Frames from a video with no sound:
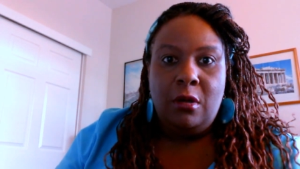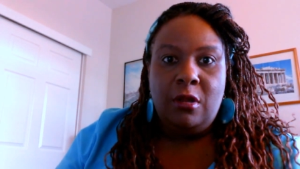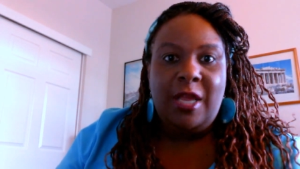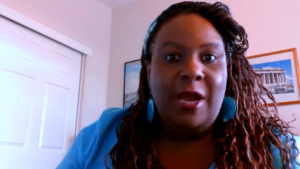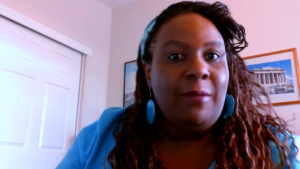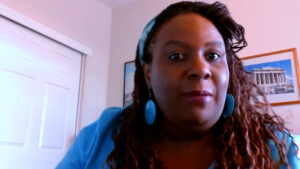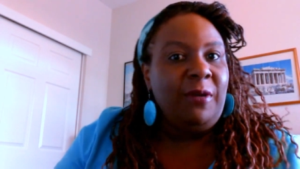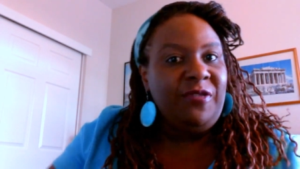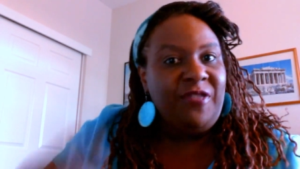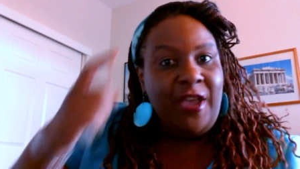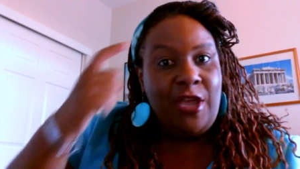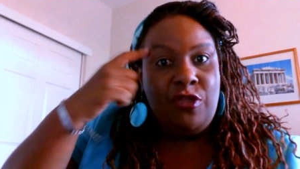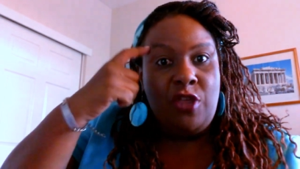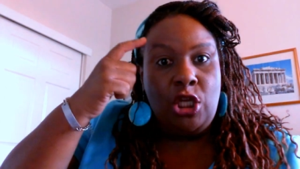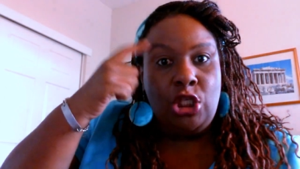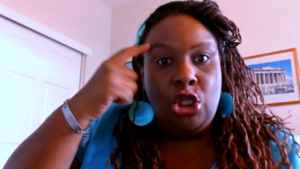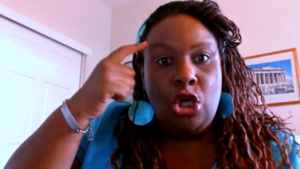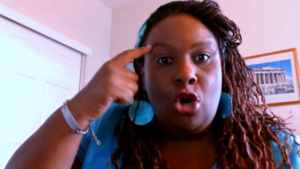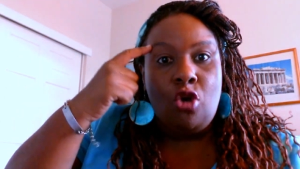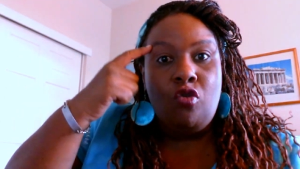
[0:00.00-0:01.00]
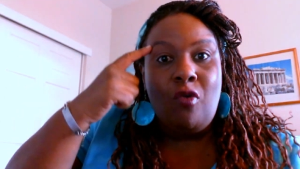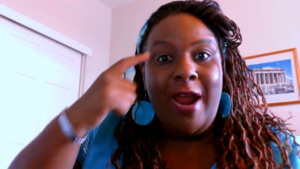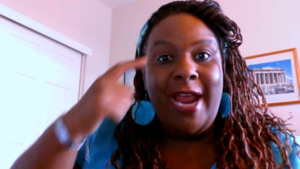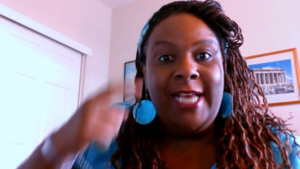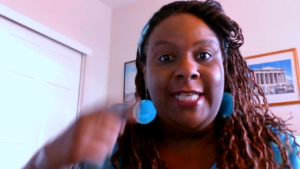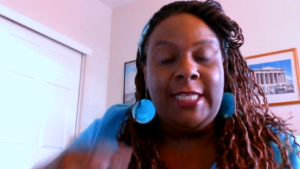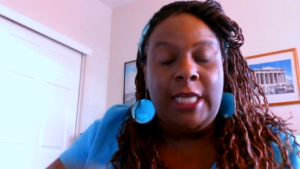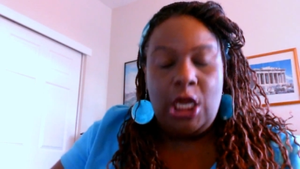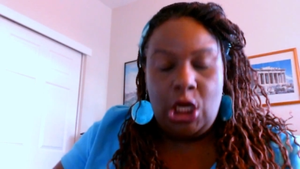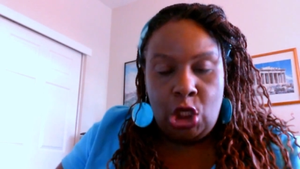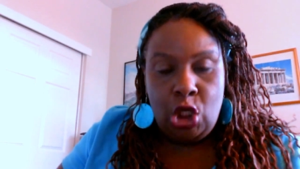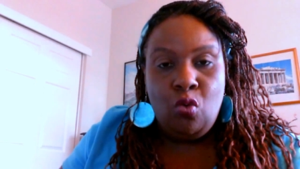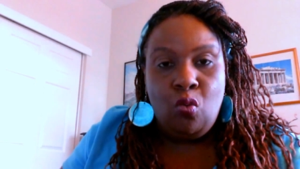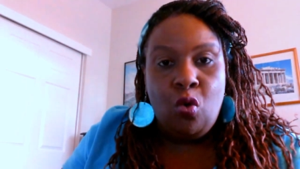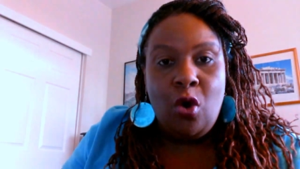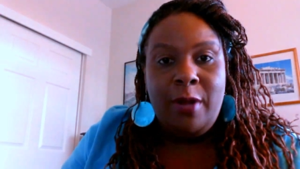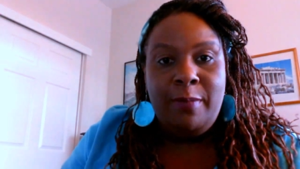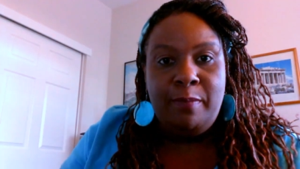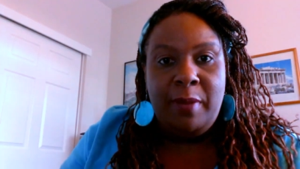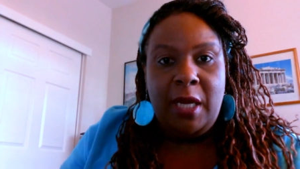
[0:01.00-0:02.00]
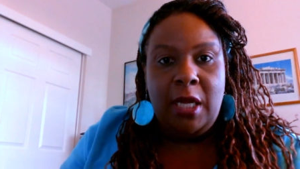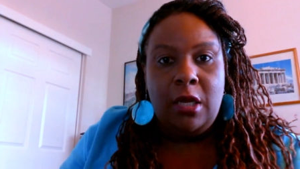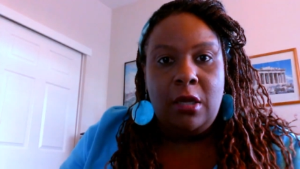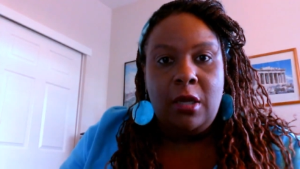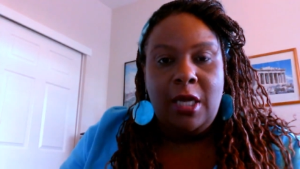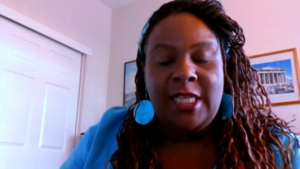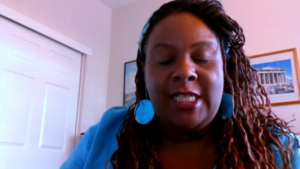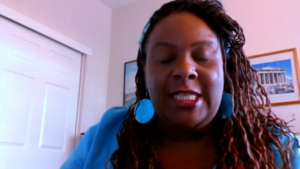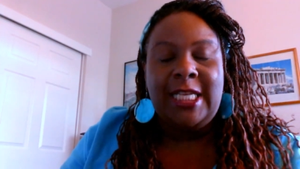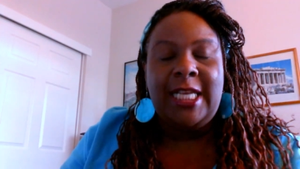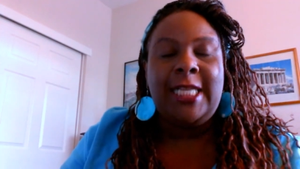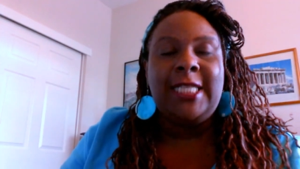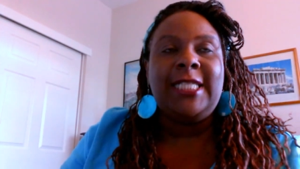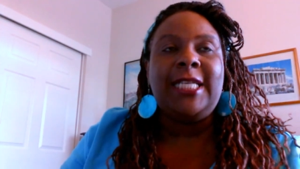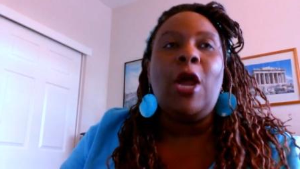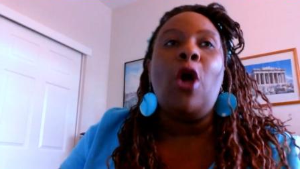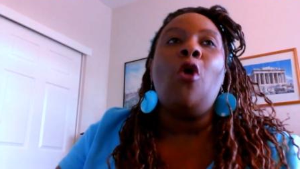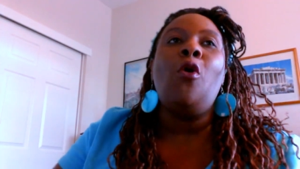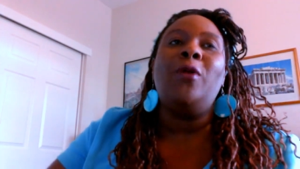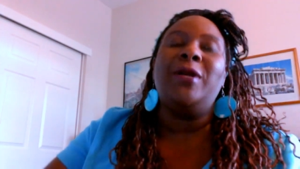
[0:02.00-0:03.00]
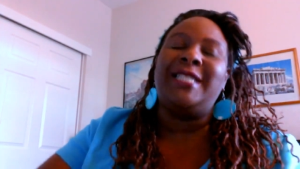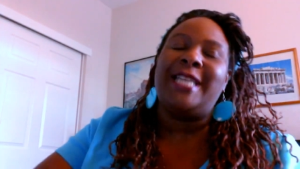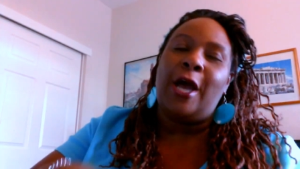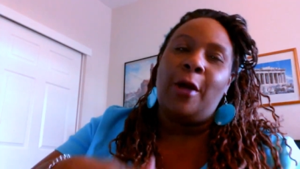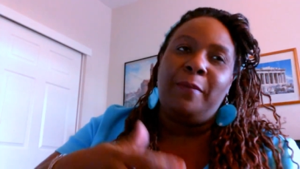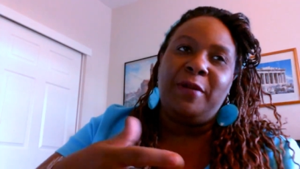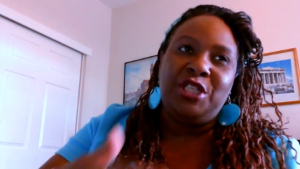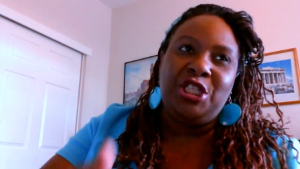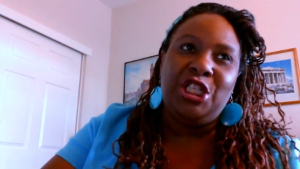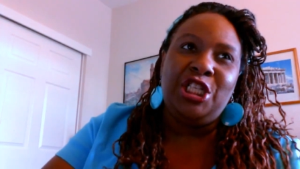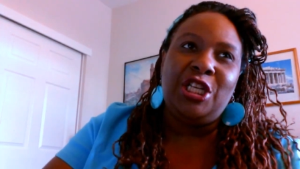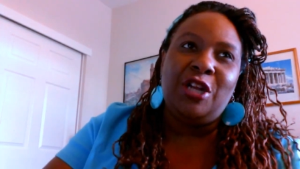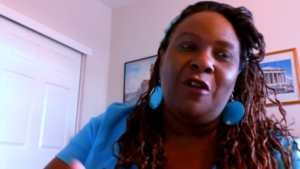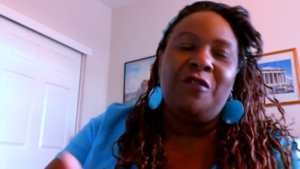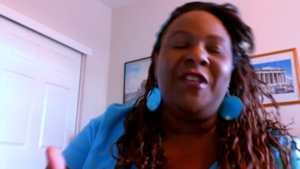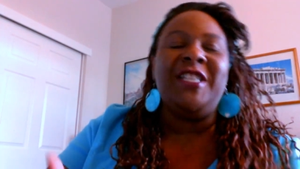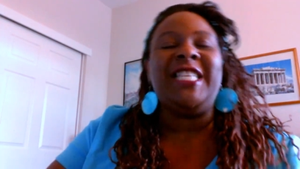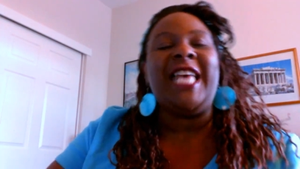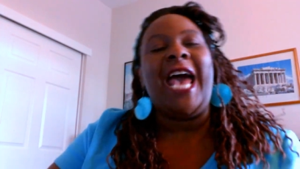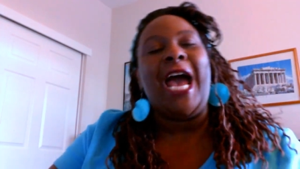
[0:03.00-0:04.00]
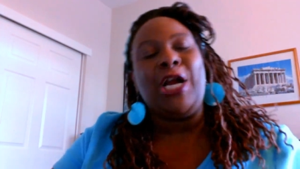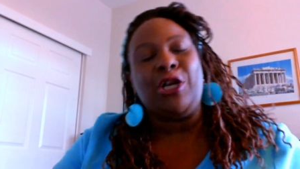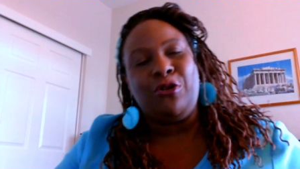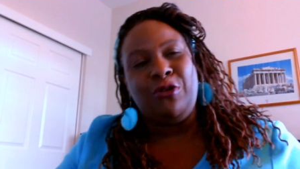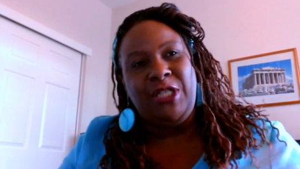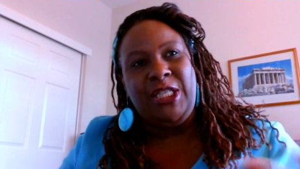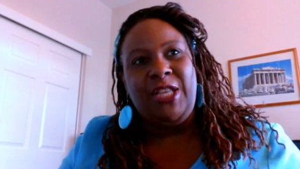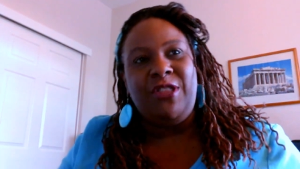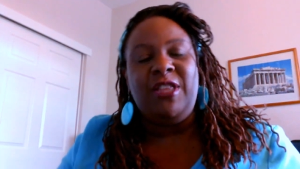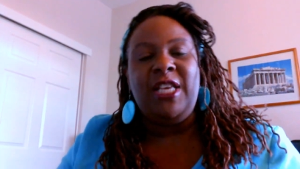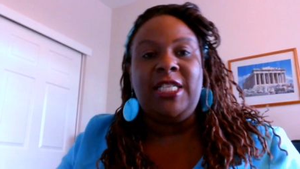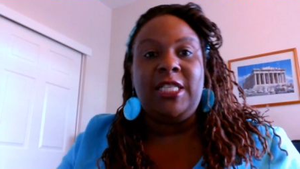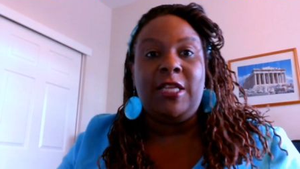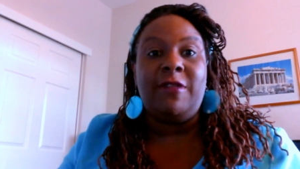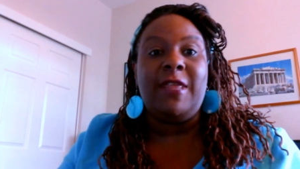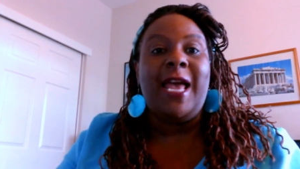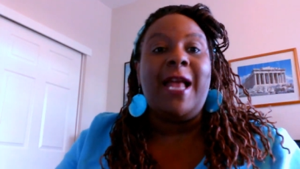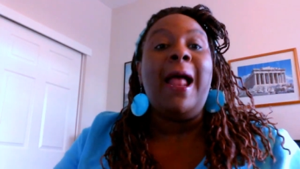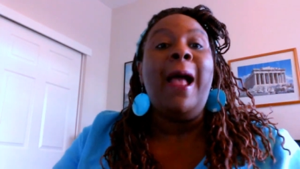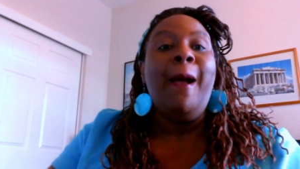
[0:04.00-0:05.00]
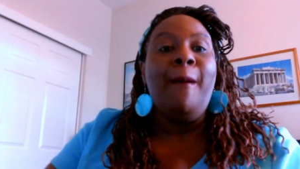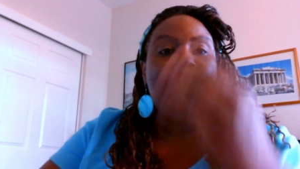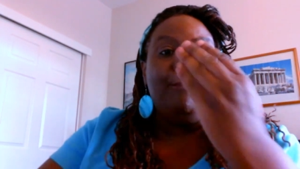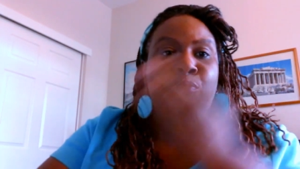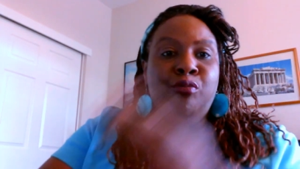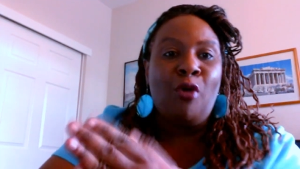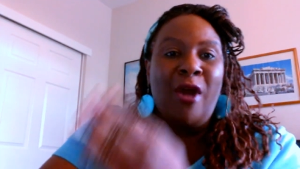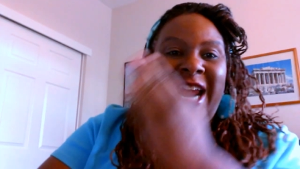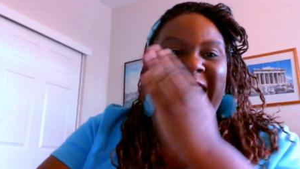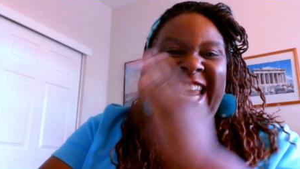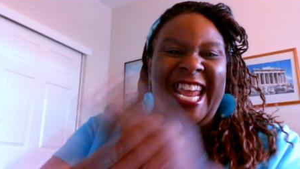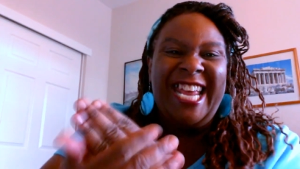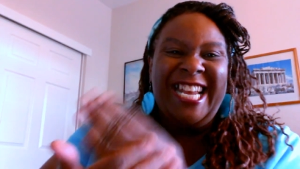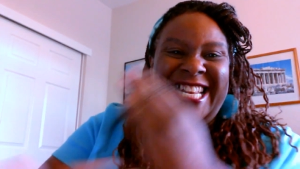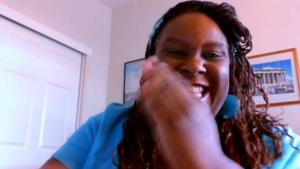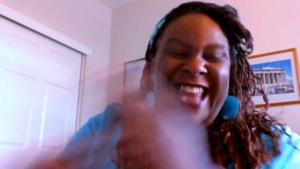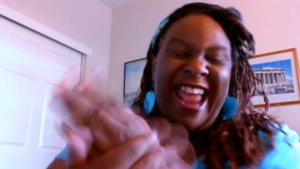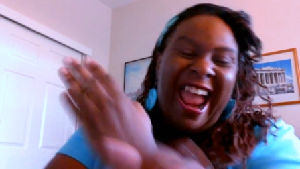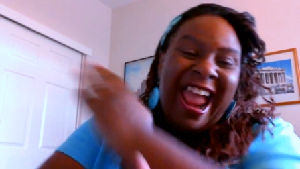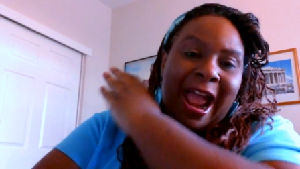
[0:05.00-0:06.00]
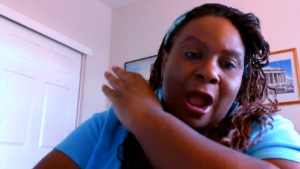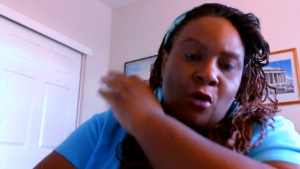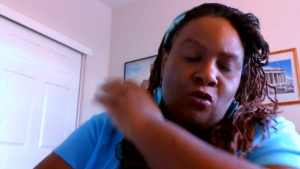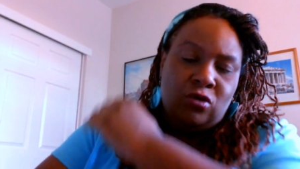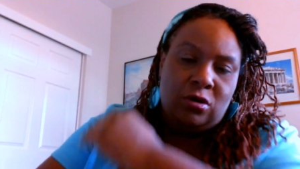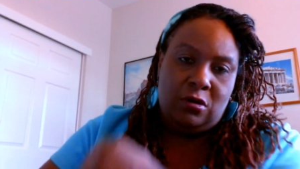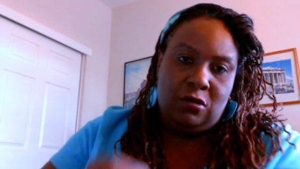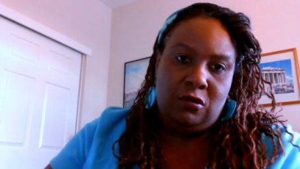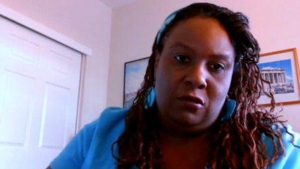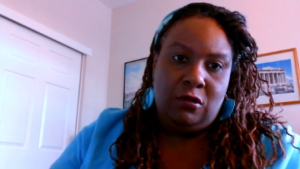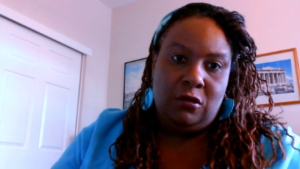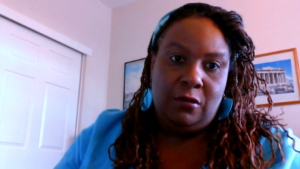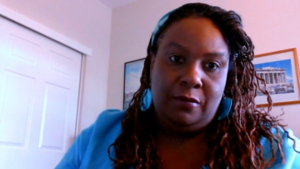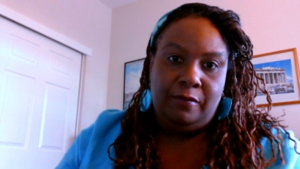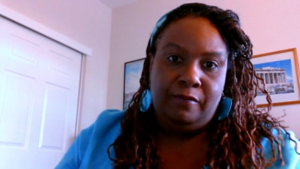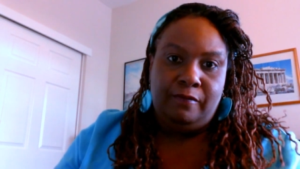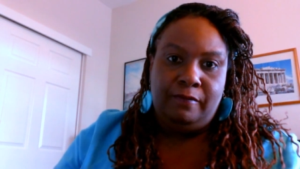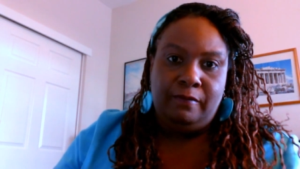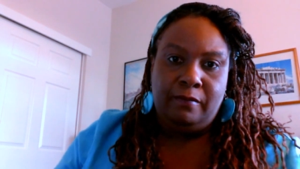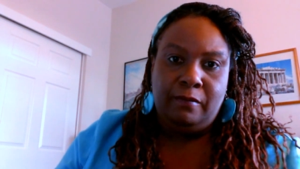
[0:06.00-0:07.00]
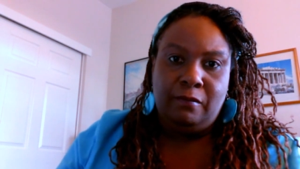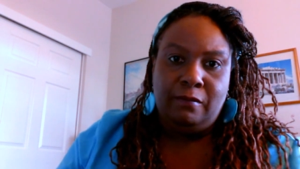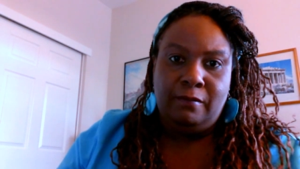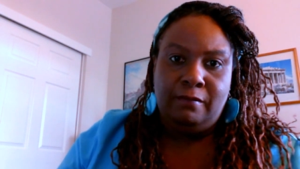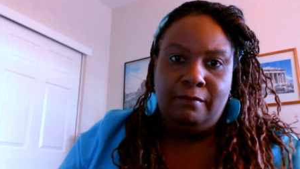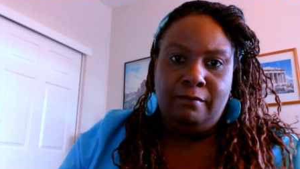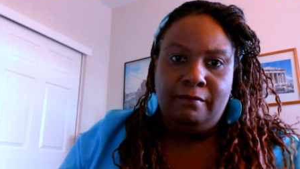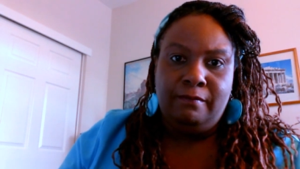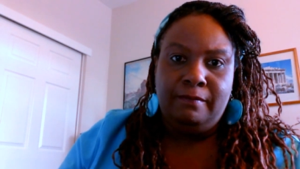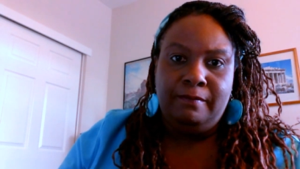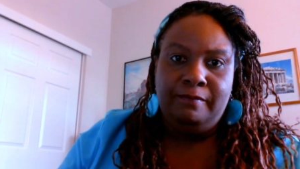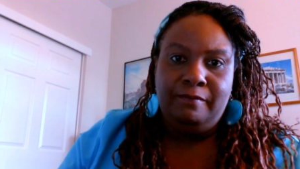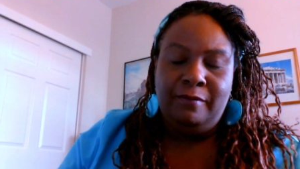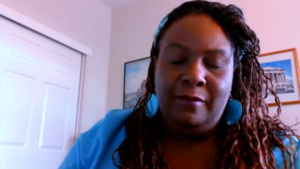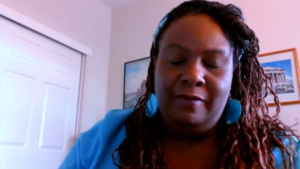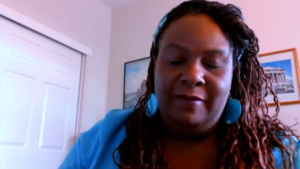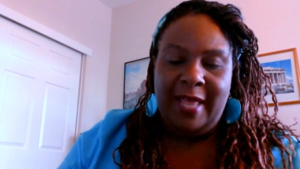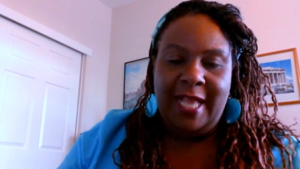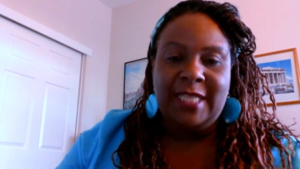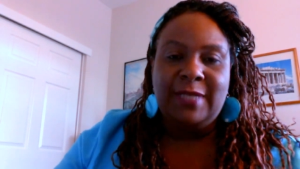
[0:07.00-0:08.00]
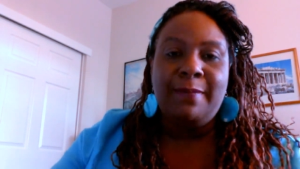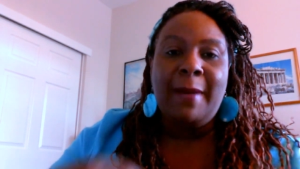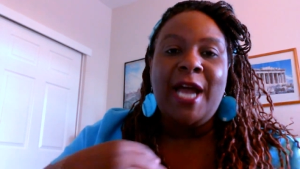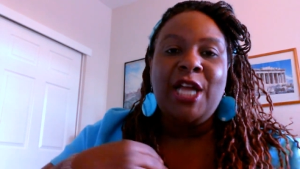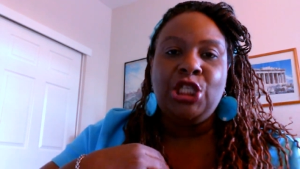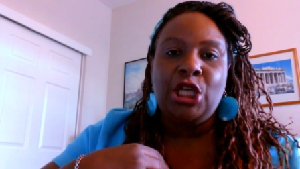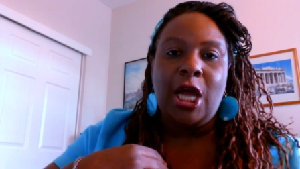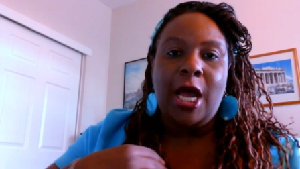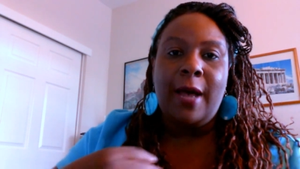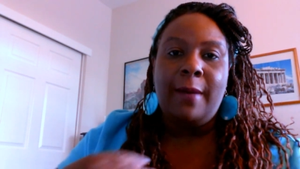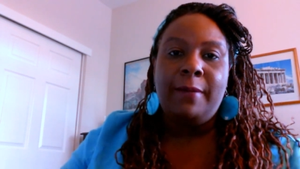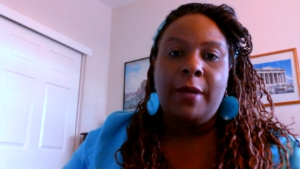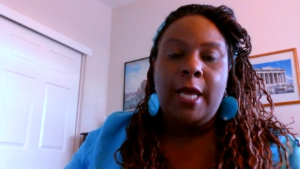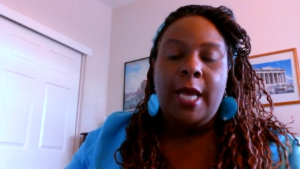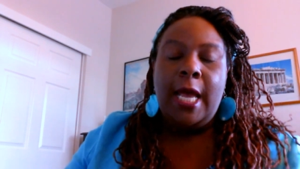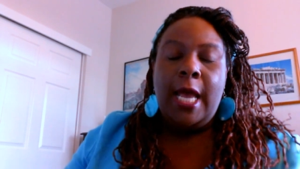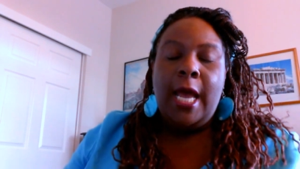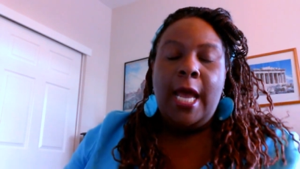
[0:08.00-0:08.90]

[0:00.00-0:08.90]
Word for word: They would think that you're crazy, and you would be. Instead of saying, oh, it's Al Pacino, this actor did this and that, break it down. And that's my job.